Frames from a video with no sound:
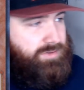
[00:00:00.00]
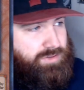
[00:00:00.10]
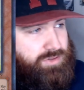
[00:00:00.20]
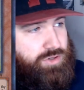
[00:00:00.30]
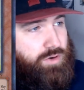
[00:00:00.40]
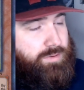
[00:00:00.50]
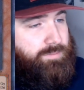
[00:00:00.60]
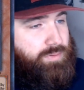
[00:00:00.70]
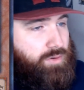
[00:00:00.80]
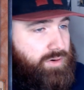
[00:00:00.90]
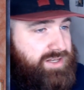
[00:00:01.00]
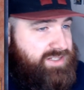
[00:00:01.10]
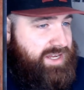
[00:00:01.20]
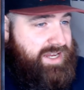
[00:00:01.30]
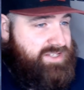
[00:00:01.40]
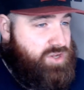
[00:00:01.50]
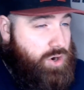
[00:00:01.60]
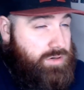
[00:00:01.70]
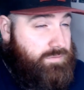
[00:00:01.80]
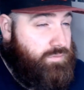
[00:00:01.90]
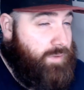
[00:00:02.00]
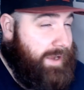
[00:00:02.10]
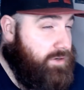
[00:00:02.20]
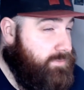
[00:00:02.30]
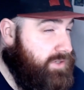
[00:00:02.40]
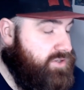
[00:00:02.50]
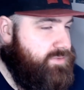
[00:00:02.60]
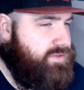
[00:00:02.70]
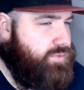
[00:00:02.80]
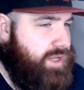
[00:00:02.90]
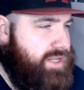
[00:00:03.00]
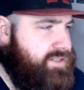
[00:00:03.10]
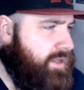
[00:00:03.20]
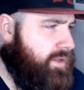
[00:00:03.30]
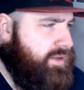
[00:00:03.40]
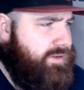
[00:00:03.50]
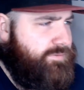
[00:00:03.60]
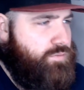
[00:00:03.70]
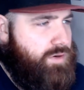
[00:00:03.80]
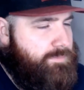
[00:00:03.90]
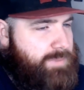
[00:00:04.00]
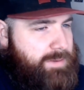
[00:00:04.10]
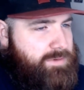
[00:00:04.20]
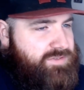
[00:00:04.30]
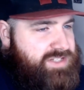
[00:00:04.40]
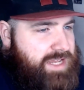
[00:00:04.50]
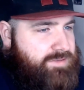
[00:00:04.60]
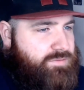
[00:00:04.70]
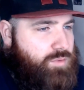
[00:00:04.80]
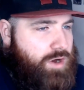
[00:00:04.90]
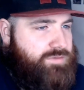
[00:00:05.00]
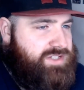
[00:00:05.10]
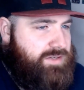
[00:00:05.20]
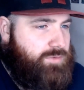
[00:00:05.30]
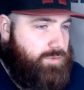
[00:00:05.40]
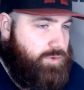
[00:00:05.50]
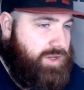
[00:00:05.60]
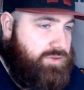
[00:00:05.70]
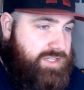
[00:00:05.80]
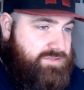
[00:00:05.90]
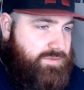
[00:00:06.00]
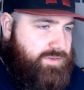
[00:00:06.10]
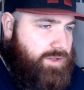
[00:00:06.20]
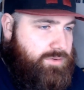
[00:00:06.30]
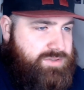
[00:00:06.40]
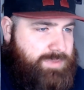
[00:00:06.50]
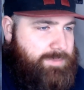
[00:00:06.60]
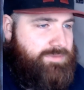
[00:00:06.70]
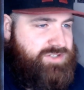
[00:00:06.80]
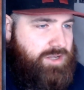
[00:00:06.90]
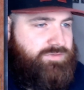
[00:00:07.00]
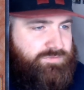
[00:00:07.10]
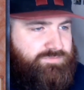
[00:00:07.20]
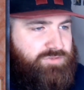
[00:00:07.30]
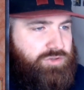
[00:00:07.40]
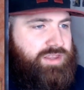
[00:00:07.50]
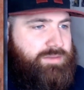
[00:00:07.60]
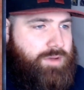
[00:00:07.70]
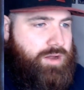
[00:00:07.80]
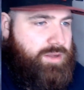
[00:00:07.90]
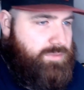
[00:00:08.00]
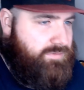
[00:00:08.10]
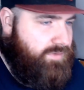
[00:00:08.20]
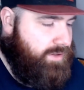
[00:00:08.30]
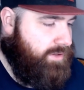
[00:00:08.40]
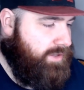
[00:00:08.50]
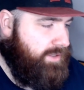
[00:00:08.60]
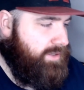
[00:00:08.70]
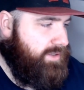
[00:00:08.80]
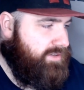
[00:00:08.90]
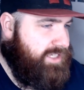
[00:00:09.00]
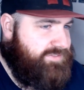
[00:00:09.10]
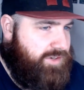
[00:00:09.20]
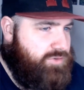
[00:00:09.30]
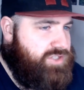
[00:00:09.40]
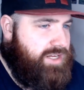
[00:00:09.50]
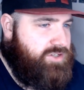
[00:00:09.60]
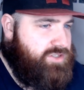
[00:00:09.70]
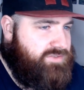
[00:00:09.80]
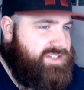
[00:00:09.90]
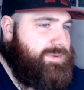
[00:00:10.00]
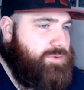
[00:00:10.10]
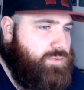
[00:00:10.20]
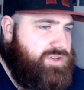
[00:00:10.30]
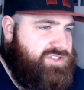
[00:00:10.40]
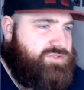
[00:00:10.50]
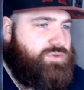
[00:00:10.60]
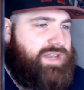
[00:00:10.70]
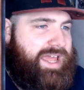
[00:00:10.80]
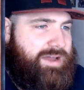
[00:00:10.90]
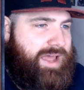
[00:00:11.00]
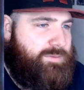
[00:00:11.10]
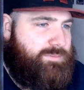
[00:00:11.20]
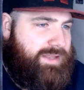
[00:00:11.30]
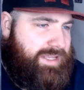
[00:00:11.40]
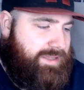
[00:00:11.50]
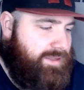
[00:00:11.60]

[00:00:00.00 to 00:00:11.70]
current price is kind of random in terms of what it is. From what people have said and from what I've seen while looking at these other videos, people obviously aren't flooding the market with these videos yet, because obviously people don't want to sort of let out how many